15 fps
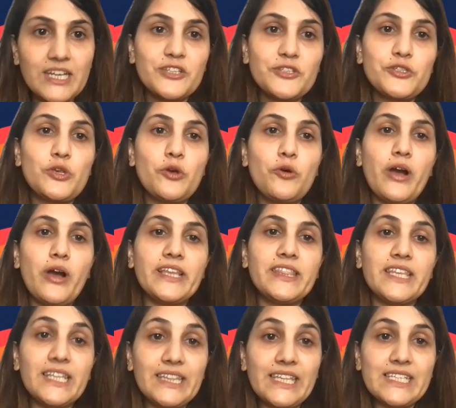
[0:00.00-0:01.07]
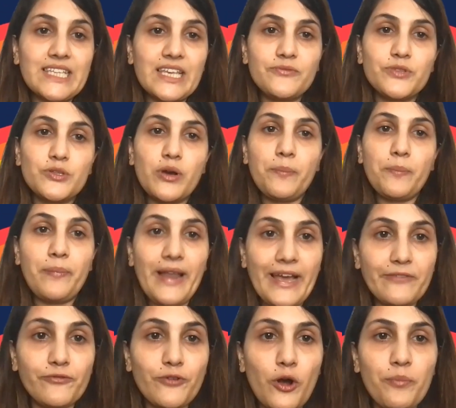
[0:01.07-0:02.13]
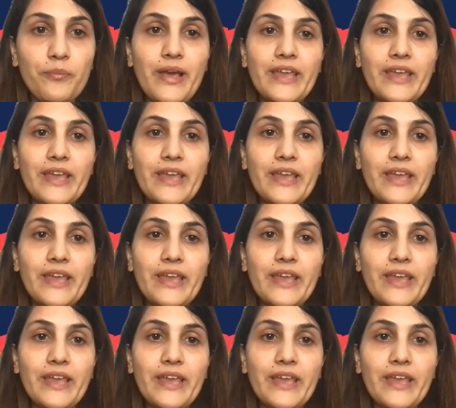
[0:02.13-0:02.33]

So I think this gives you a platform,